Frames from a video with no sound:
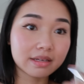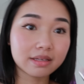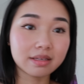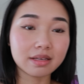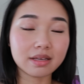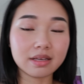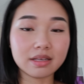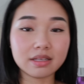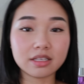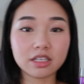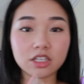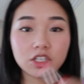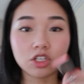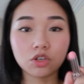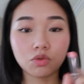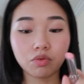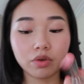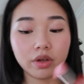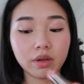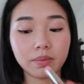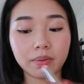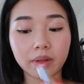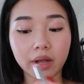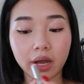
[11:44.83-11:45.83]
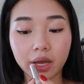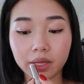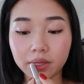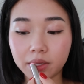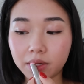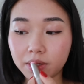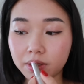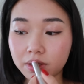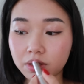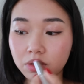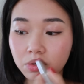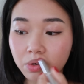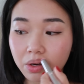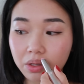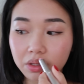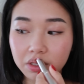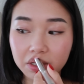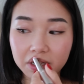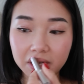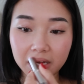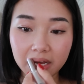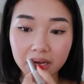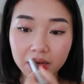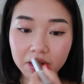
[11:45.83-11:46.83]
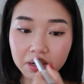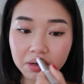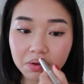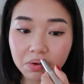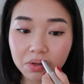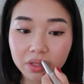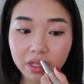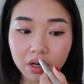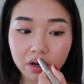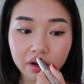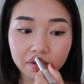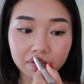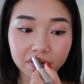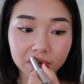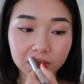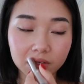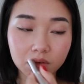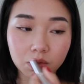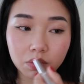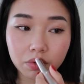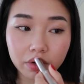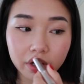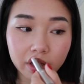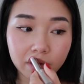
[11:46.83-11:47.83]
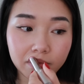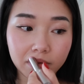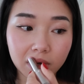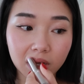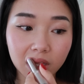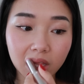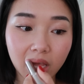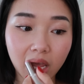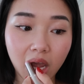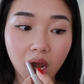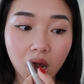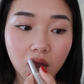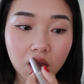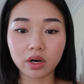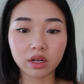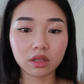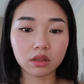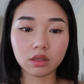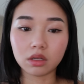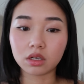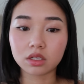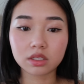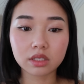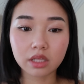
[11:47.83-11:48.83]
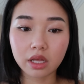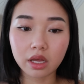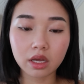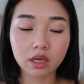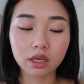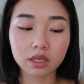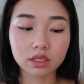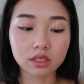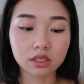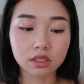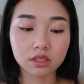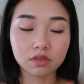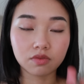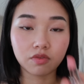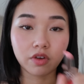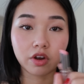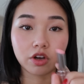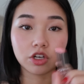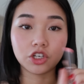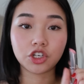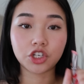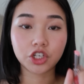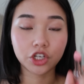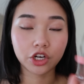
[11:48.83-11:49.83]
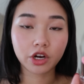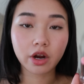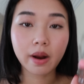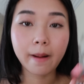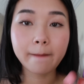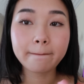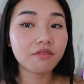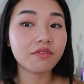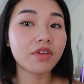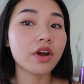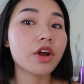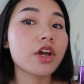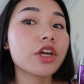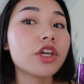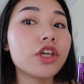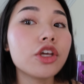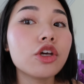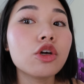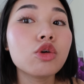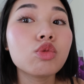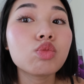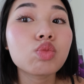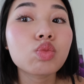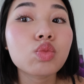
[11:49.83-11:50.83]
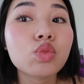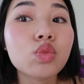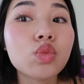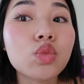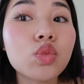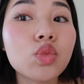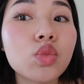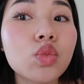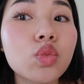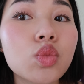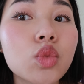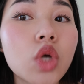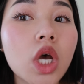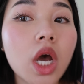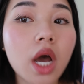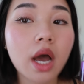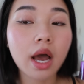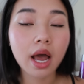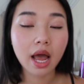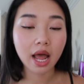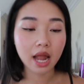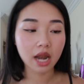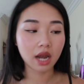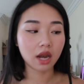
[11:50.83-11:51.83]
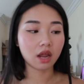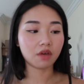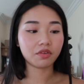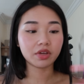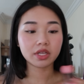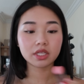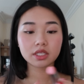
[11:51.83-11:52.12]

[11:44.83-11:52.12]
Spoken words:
just easy to reapply this throughout the day without having to worry about like what it looks like because it's very sheer. Very cute. I love